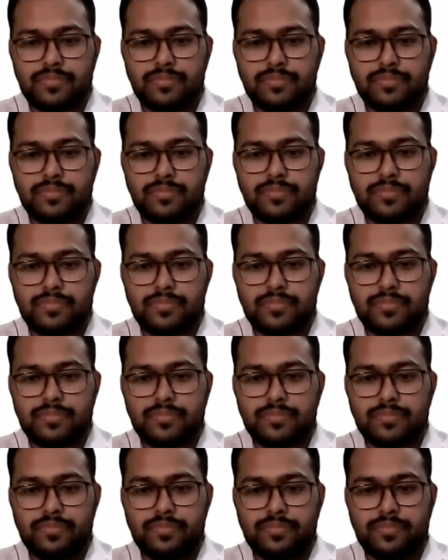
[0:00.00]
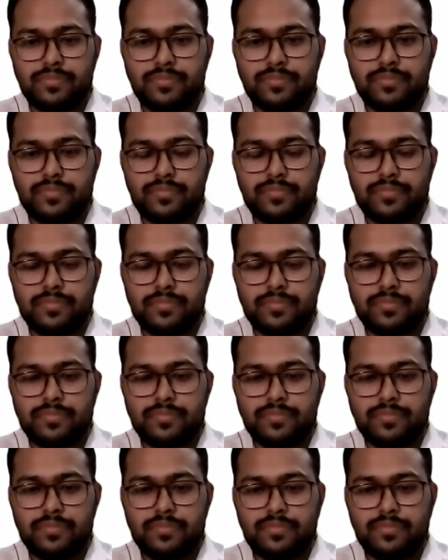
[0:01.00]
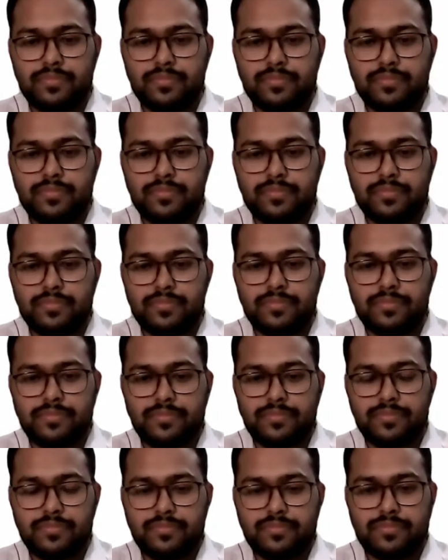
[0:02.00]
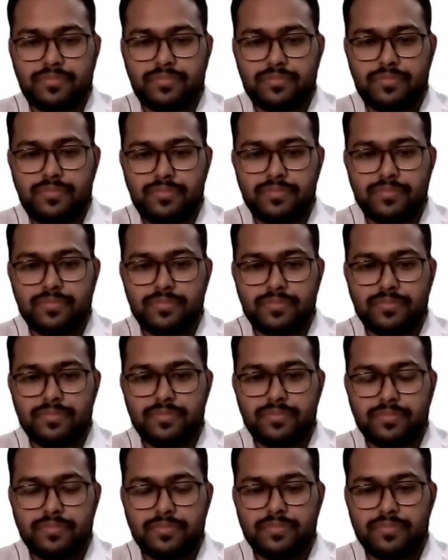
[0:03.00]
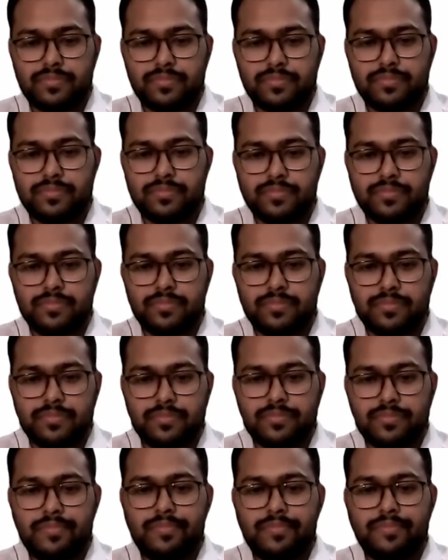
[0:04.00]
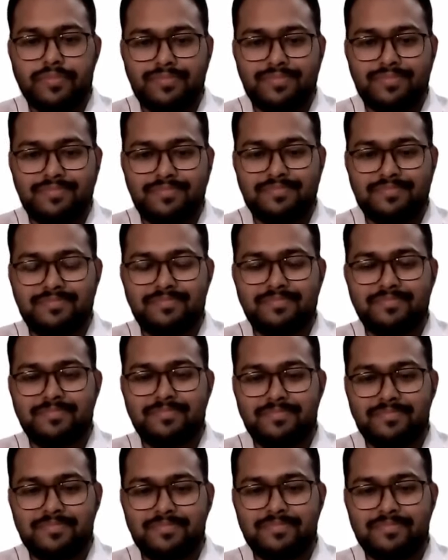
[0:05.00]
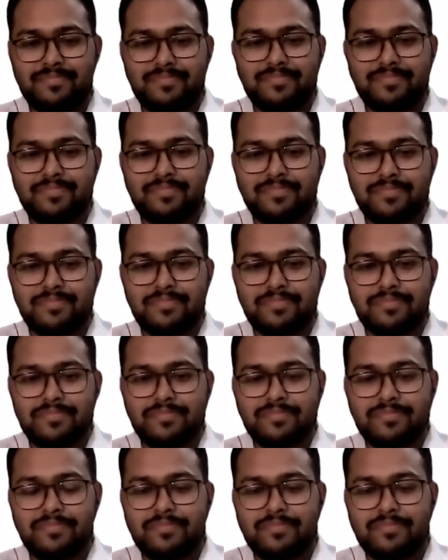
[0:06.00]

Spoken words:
(not speaking)